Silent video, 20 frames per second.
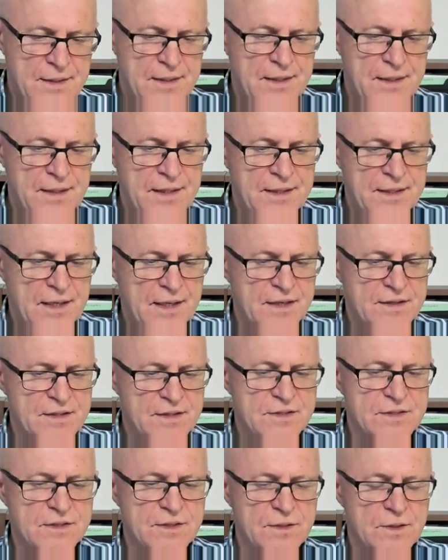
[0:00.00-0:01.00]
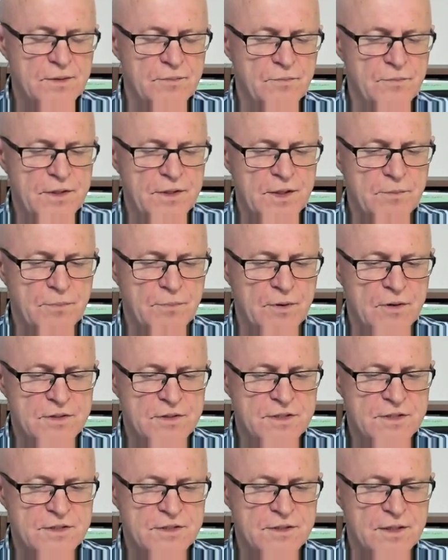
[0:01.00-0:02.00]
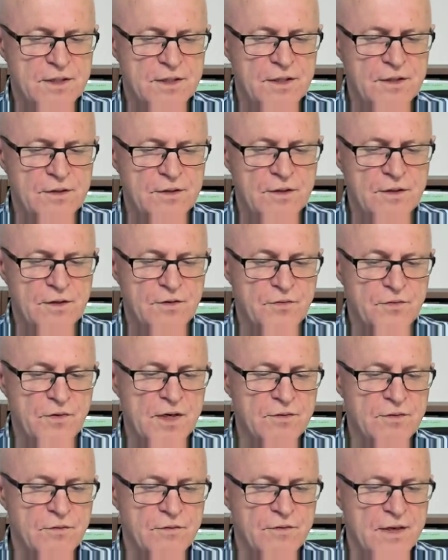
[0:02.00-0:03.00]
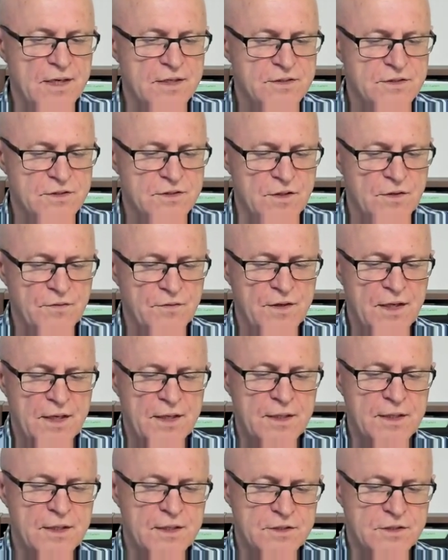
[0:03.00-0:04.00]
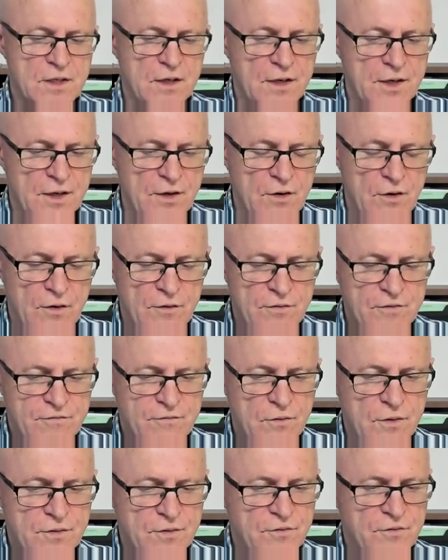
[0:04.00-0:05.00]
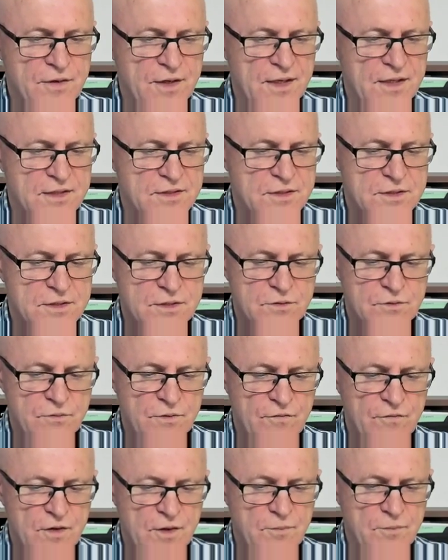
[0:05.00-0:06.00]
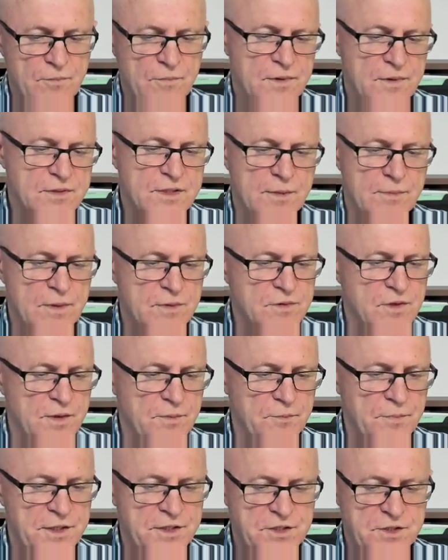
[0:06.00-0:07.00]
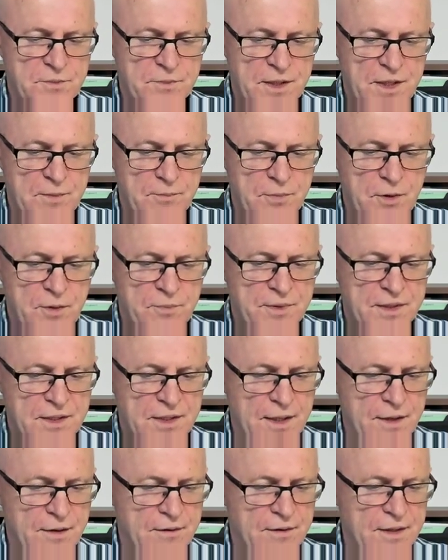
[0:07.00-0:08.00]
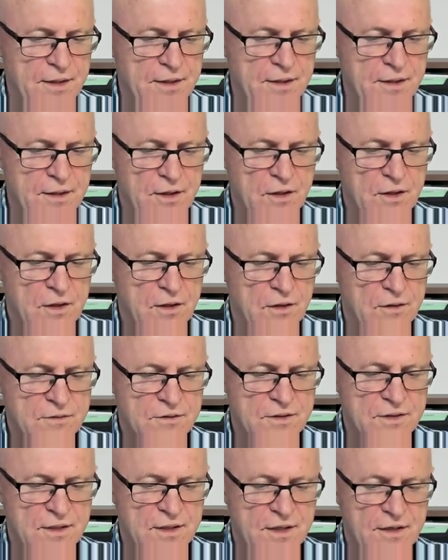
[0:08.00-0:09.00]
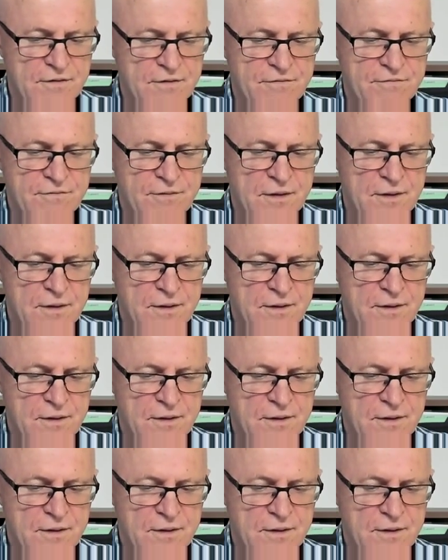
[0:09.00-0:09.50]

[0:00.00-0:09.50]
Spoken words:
and others, median prices in the 300,000s, and then slightly higher in the 400,000s. We've got suburbs like Beachmere, Burpengary, Clontarf,